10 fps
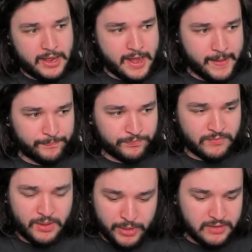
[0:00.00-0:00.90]
Um,
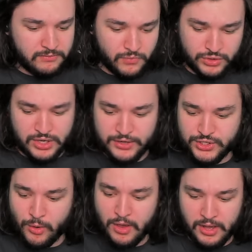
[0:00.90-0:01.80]
but there's
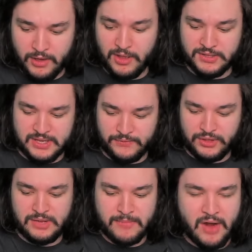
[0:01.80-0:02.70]
also a, a
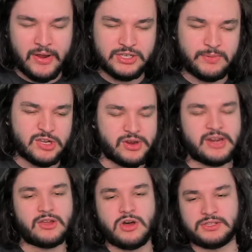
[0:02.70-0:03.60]
definitely merit to be
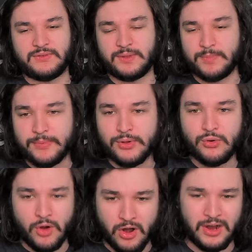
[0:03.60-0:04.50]
creating content for the people
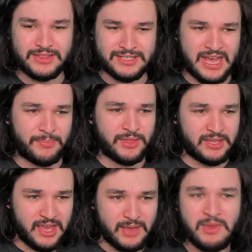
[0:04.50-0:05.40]
who are at the top of the
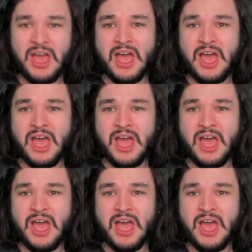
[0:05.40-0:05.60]
game.